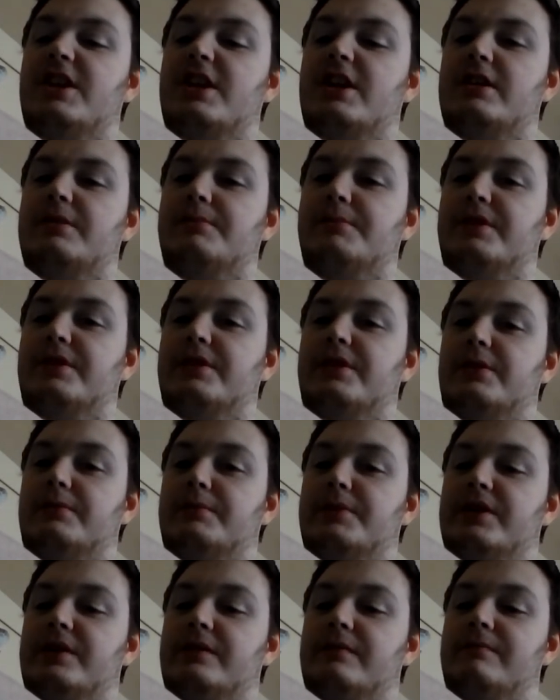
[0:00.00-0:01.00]
Then he had him a
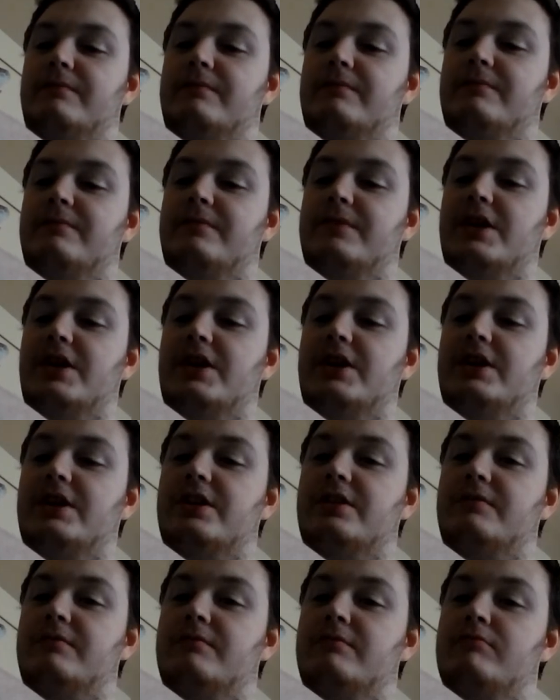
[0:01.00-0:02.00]
little bit.
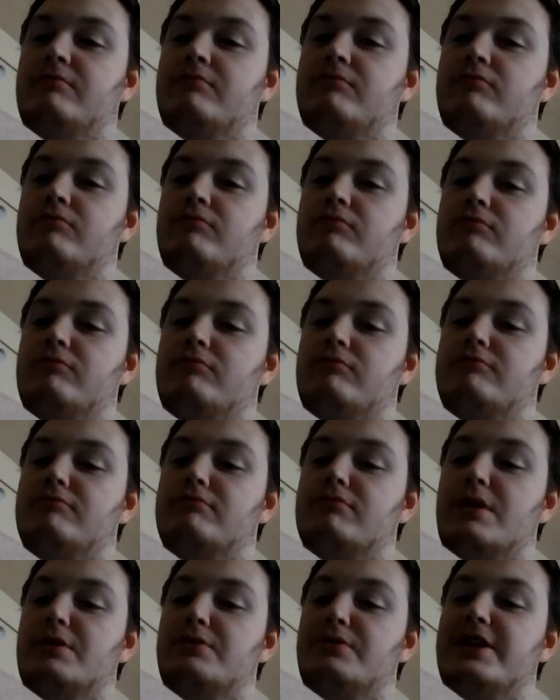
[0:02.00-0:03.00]
And oh, yeah.
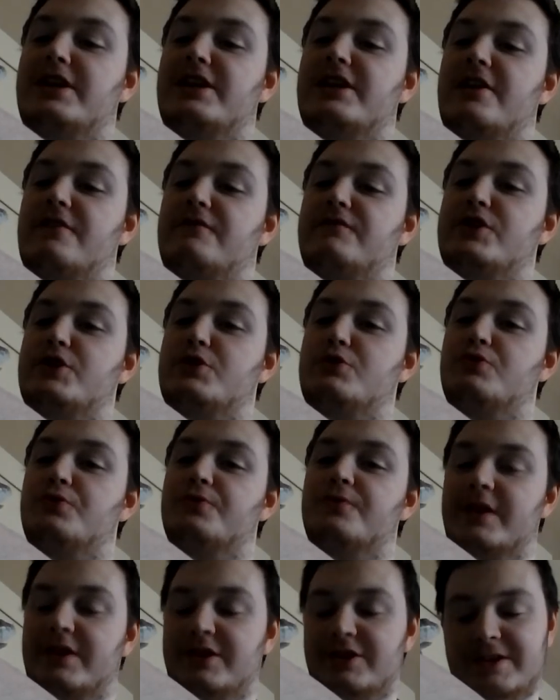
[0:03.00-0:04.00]
But we love
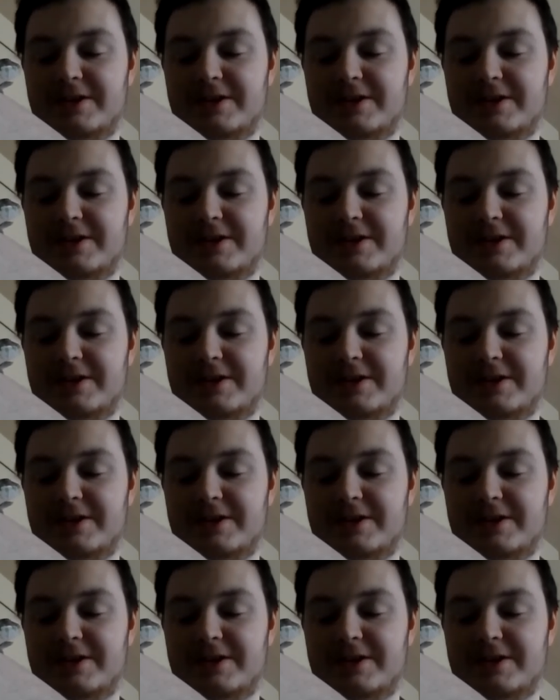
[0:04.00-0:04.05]
you.